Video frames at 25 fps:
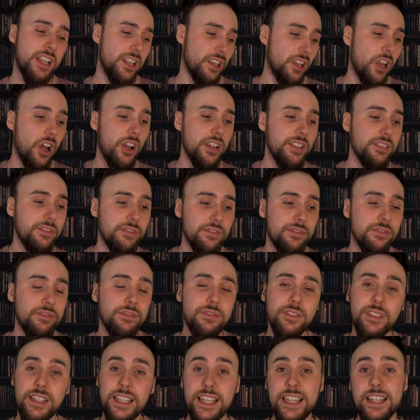
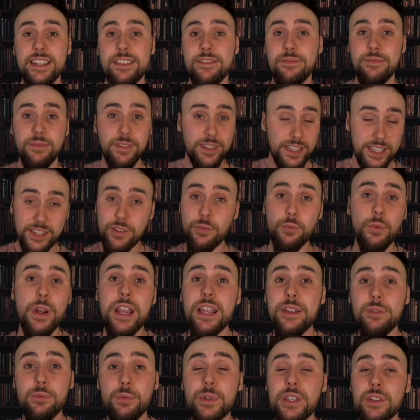life in a
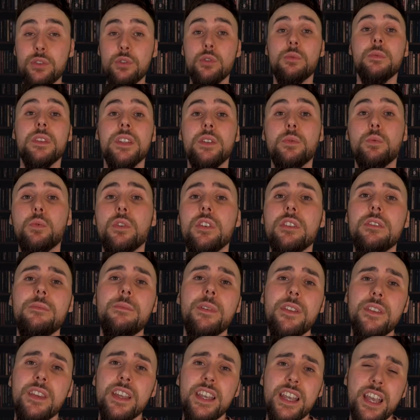way we normally would,
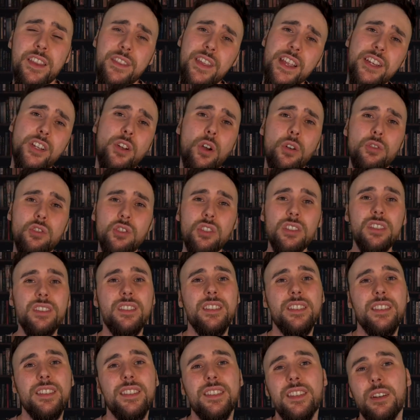but their
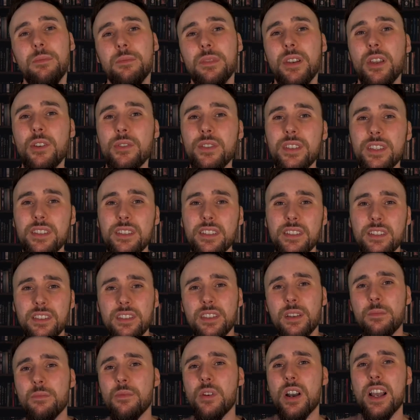consciousness is uploaded
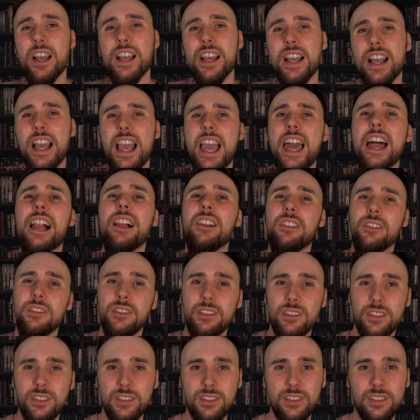somewhere
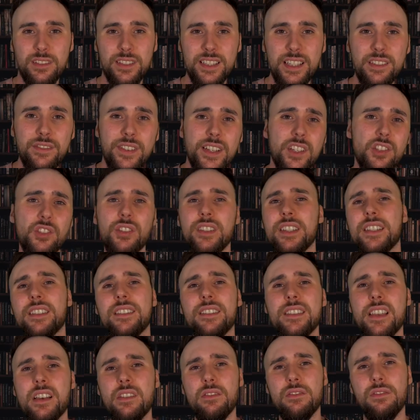else. The invention
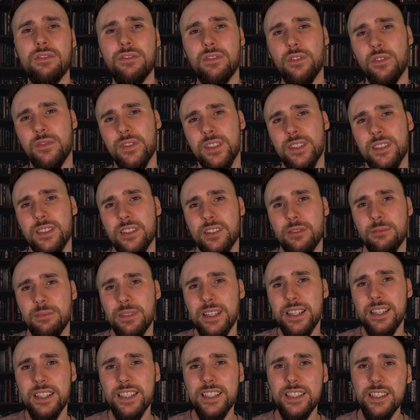itself offers a
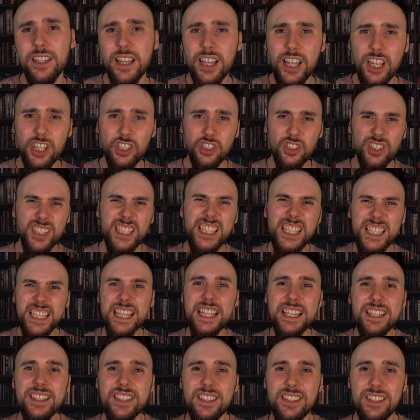completely unique
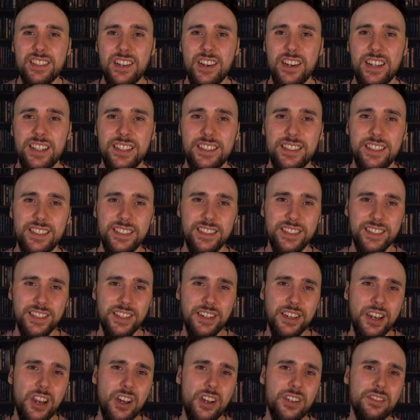insight into
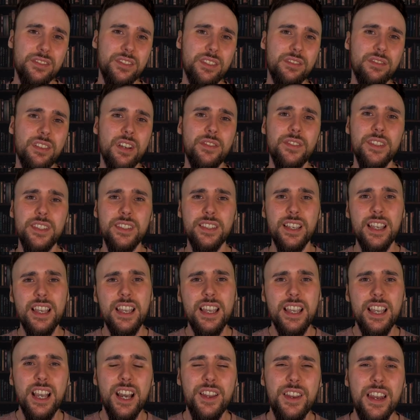the lives of others
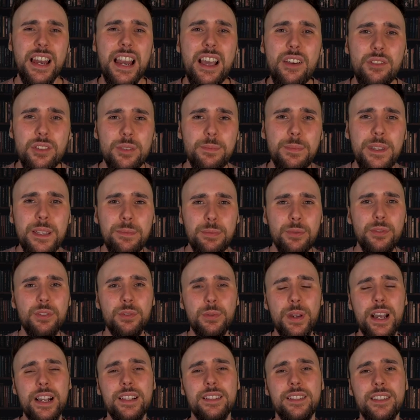and allows people
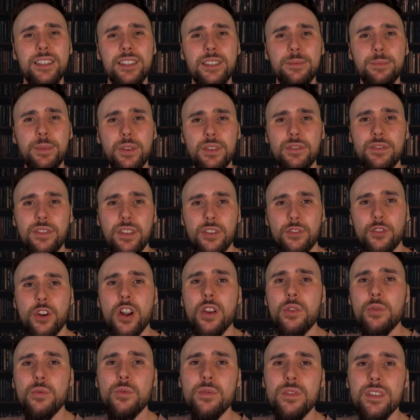to access both their
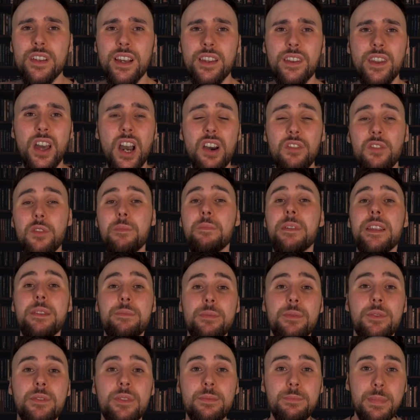own and other
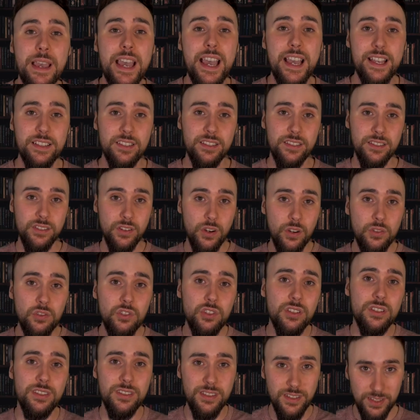people's past
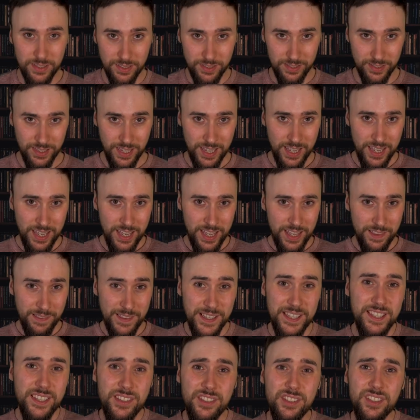consciousness.
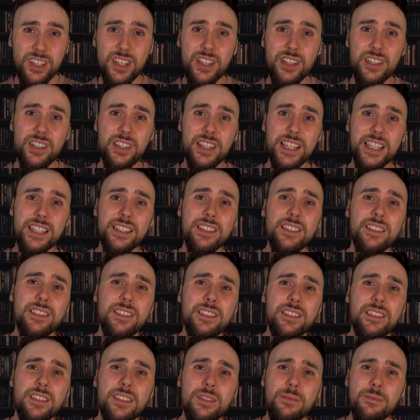This in turn leads
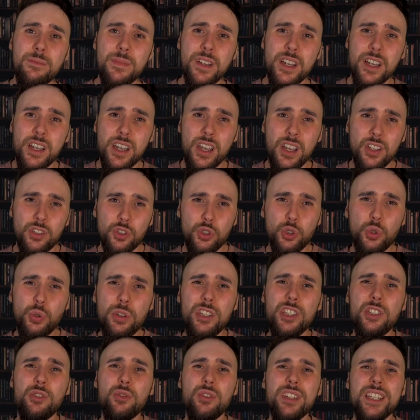to some
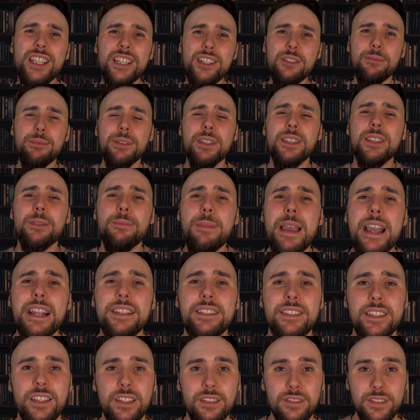truly unique
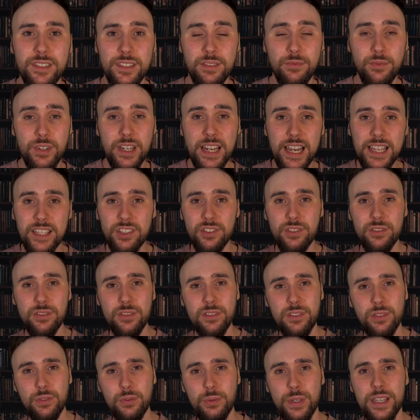perspectives in relation
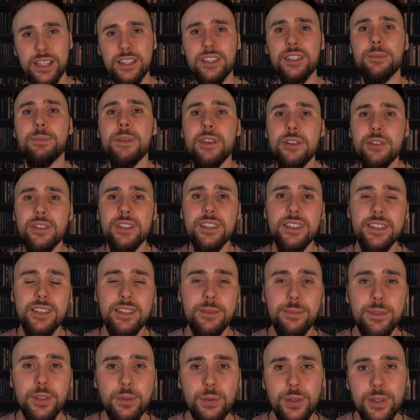to
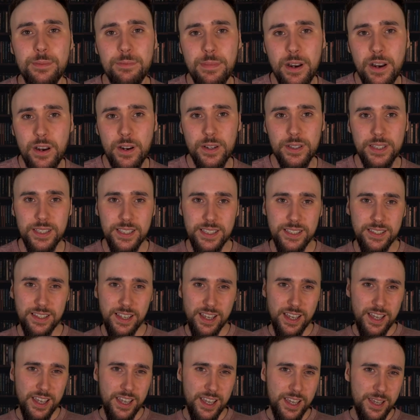experiences between parties.
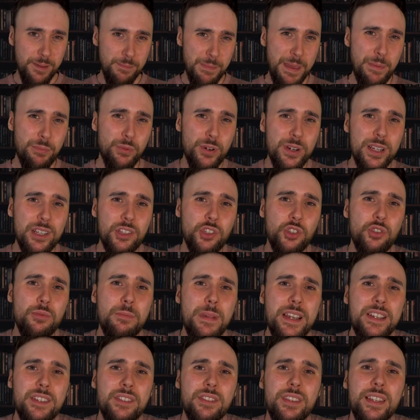Memories you
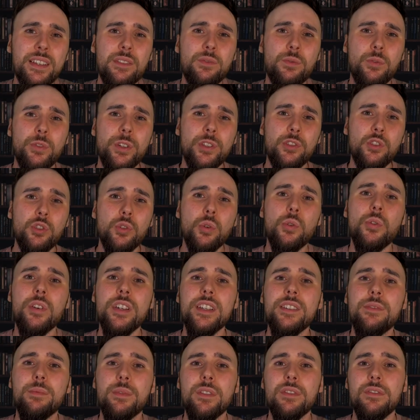may think were
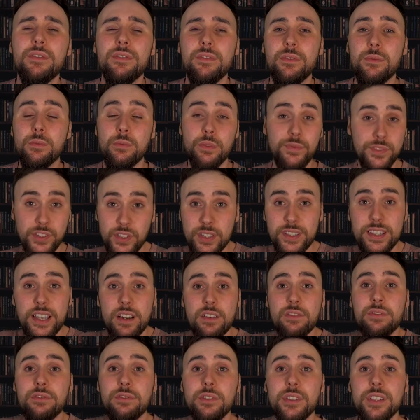enjoyed with
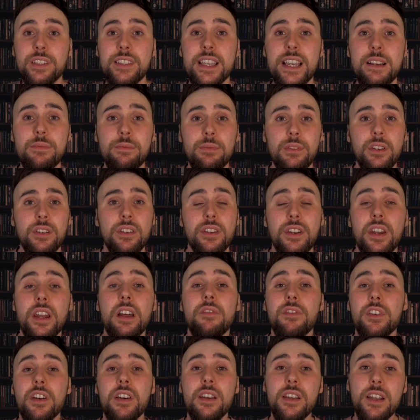yourself, for example, and
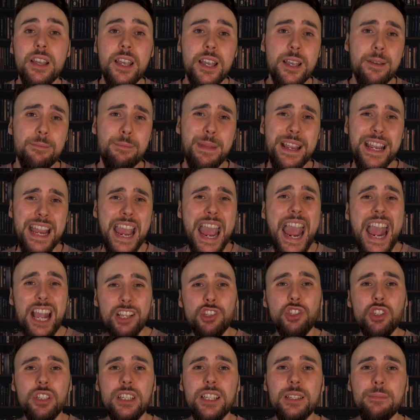another may
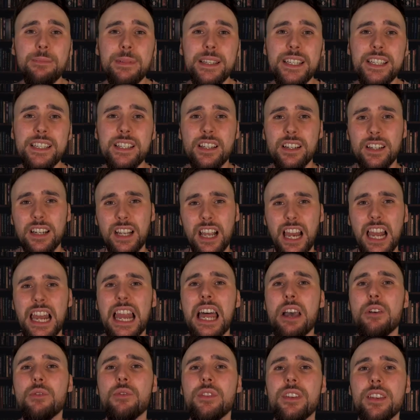actually be
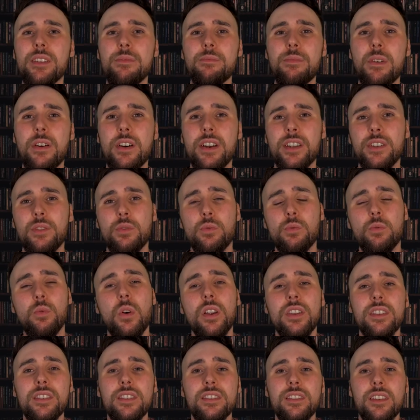clouded by your
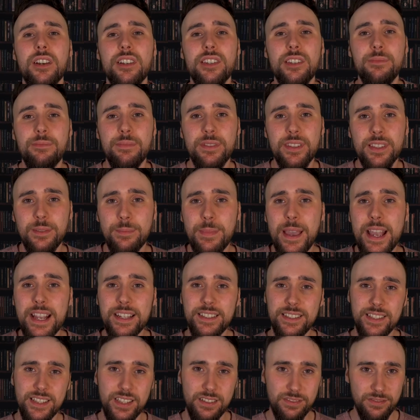one-sided
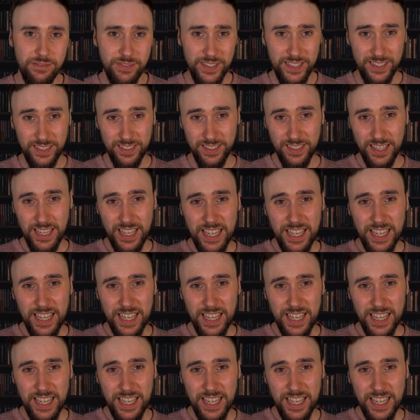perspective. It's